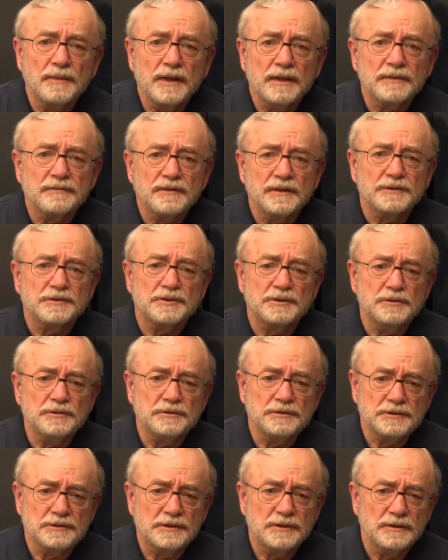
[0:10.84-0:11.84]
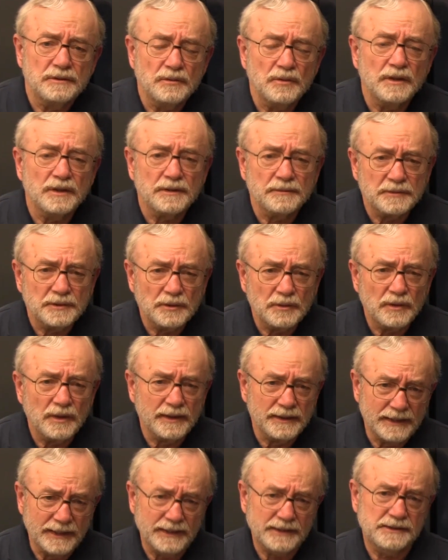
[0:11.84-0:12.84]
Hadavar students. Welcome to
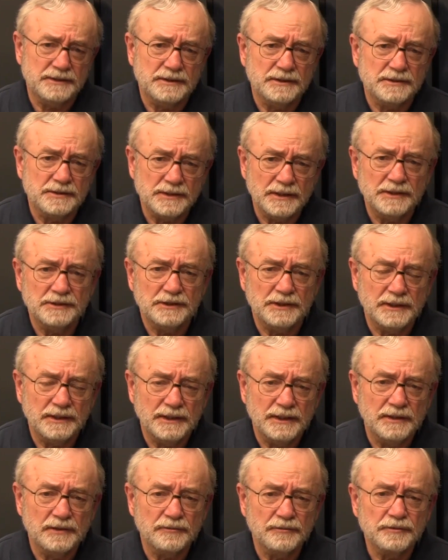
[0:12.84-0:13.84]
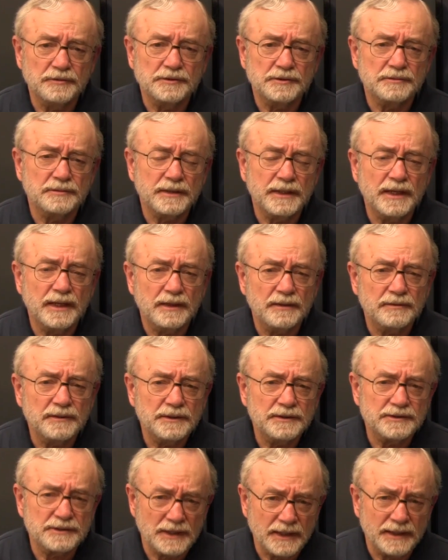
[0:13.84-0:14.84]
our next session in the first
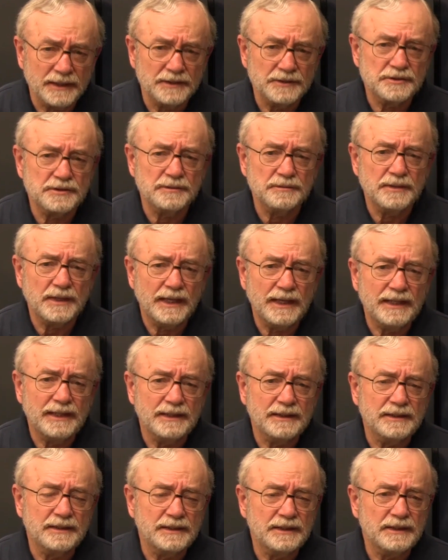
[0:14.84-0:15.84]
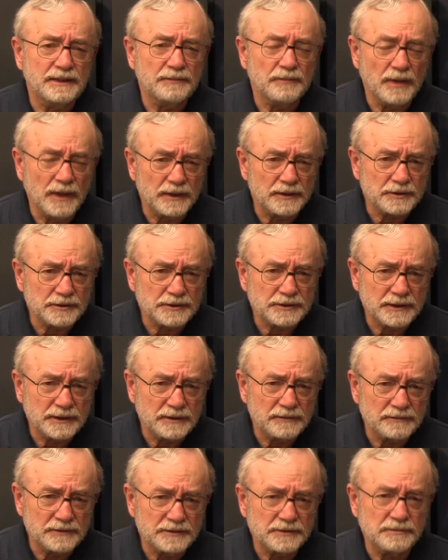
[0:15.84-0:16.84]
regathering, Zionism and the Modern
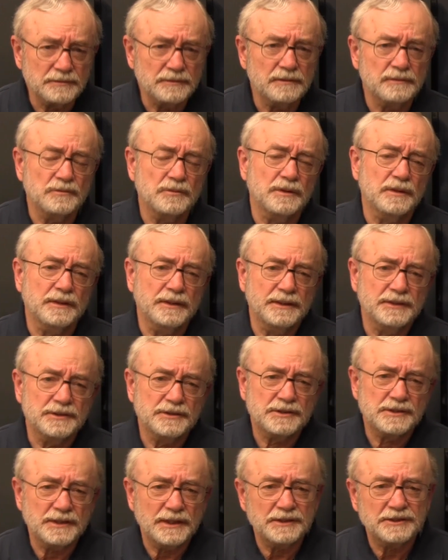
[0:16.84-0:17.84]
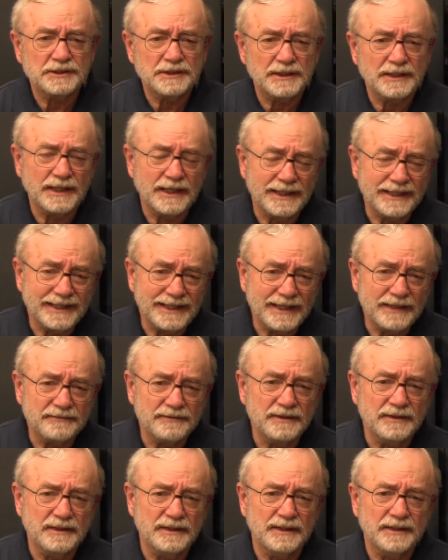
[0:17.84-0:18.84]
State of Israel. We're in session
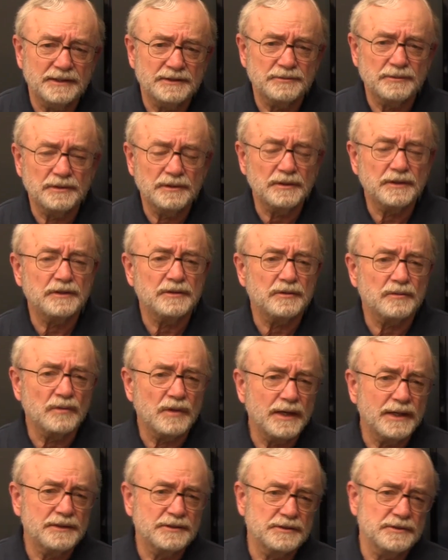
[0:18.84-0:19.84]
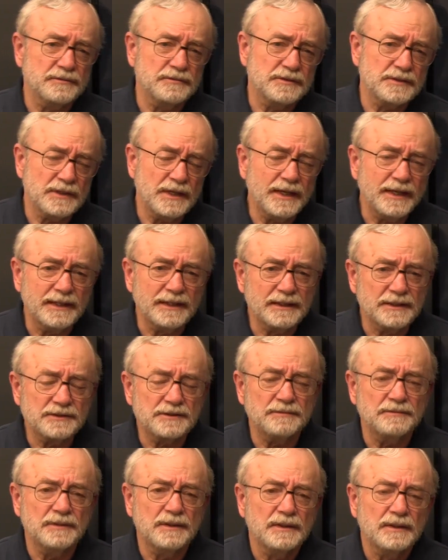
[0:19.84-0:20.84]
11 as we look at the rise of
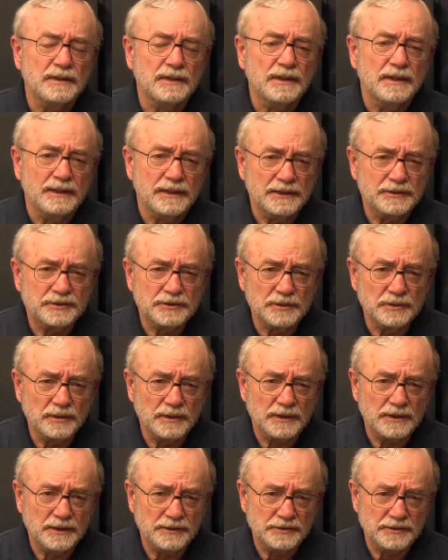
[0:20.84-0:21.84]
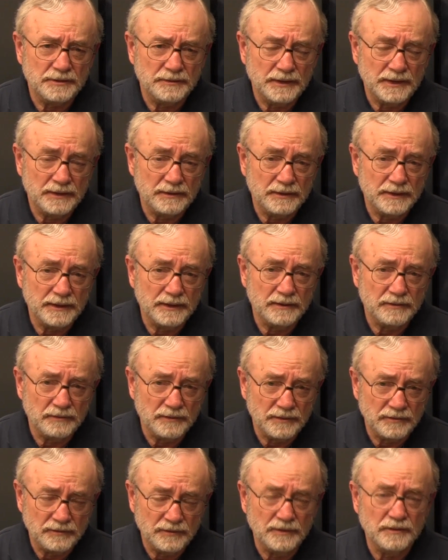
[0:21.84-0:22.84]
Zionism. Let's do our customary
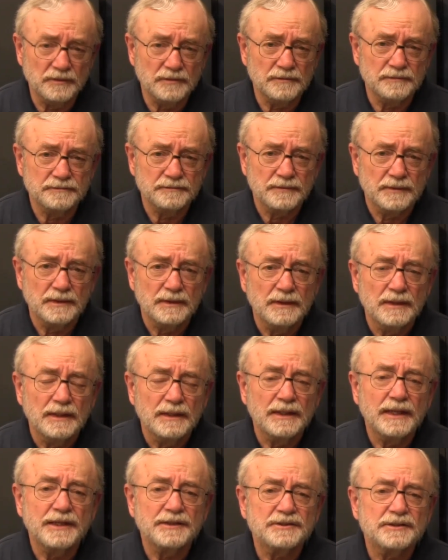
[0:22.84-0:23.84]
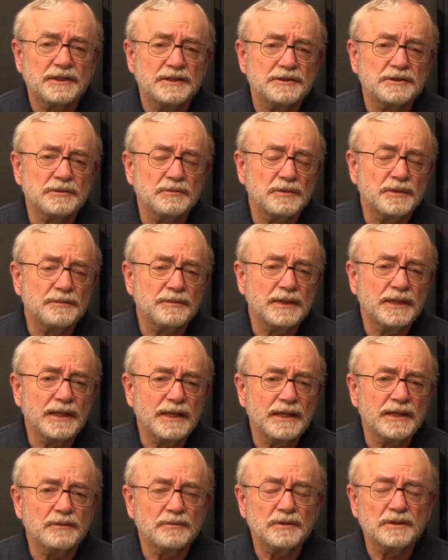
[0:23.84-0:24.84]
review. Last session we
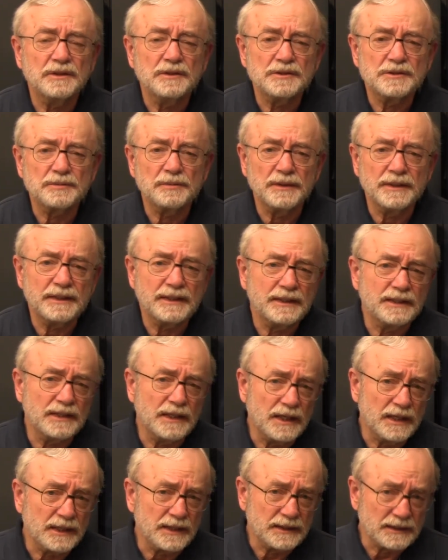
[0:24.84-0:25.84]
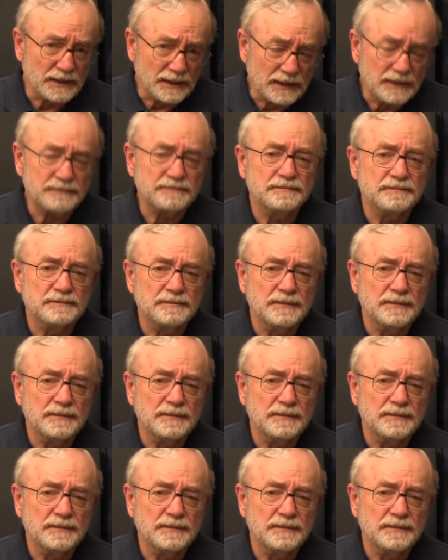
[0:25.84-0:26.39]
began with the split in the Haganah.